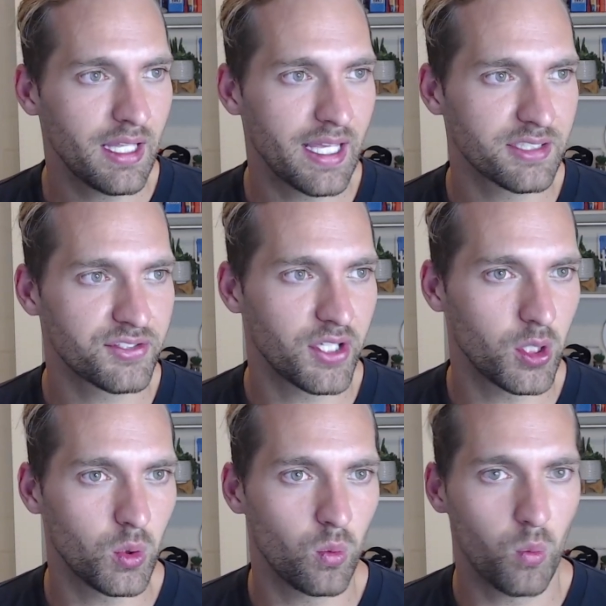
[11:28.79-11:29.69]
And
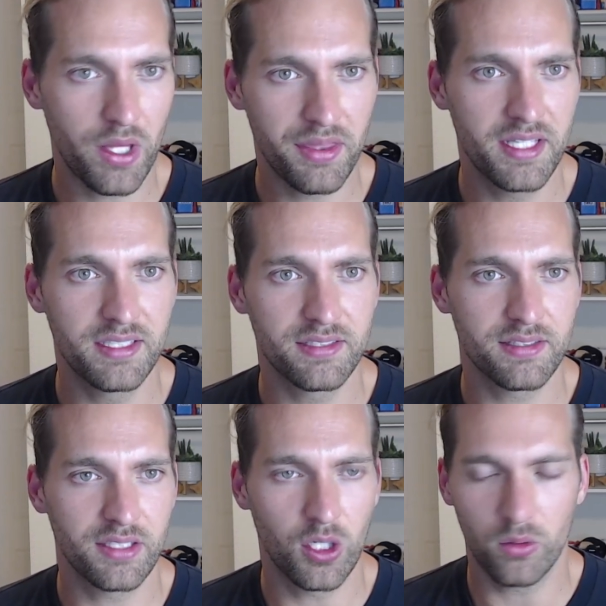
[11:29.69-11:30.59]
so with
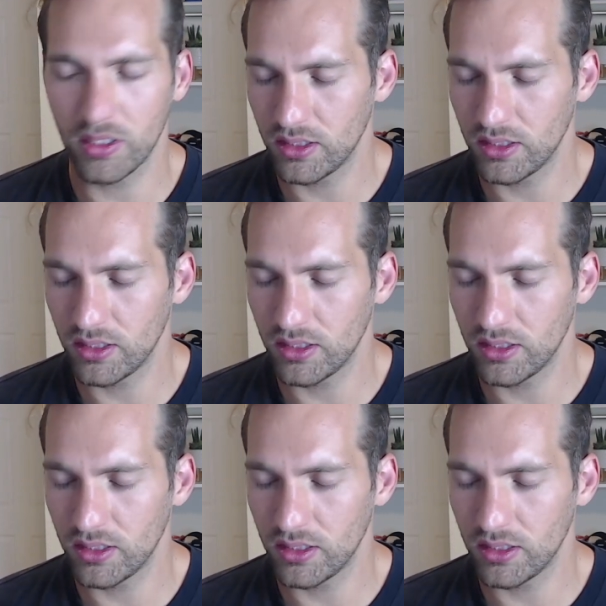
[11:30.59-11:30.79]
these, you know,